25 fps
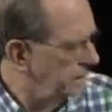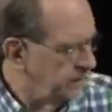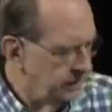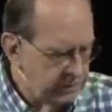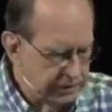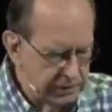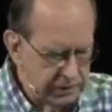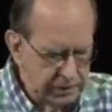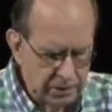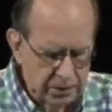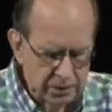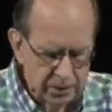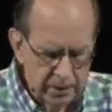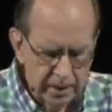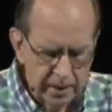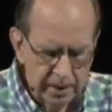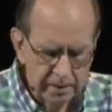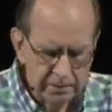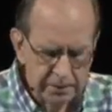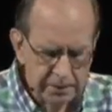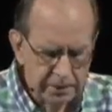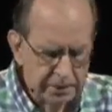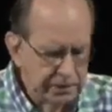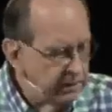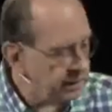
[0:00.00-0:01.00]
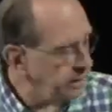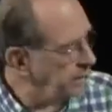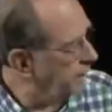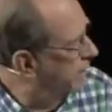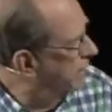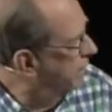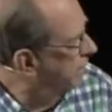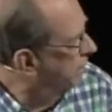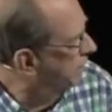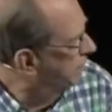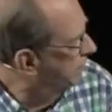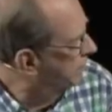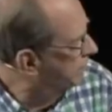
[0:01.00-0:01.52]
So what I'm seeing
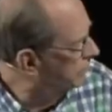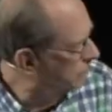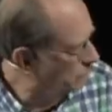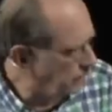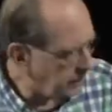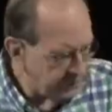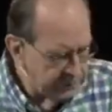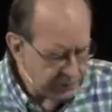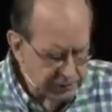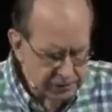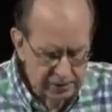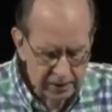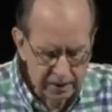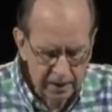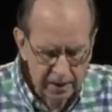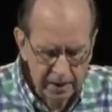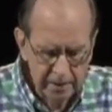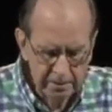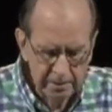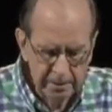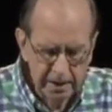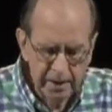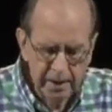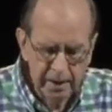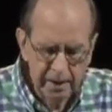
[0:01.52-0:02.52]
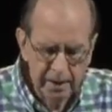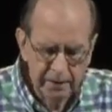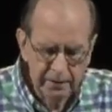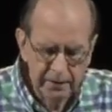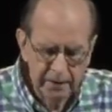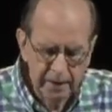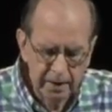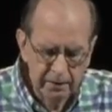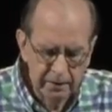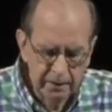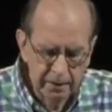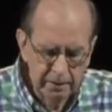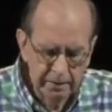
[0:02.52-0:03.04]
here is one slide behind
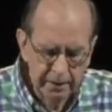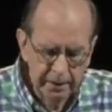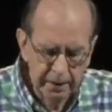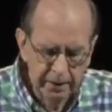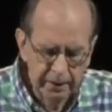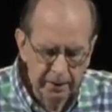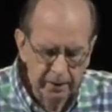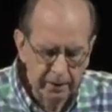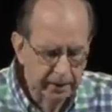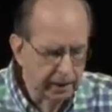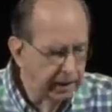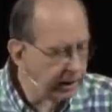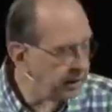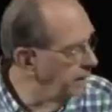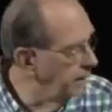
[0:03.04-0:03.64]
that one, apparently.